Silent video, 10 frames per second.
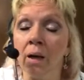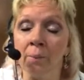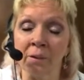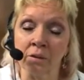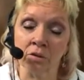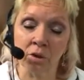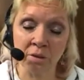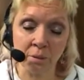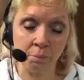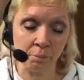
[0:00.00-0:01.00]
I mean, she
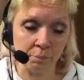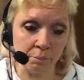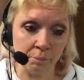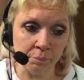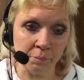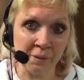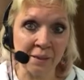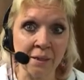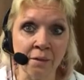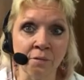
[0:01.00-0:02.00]
doesn't
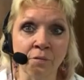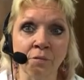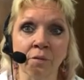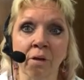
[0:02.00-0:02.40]
believe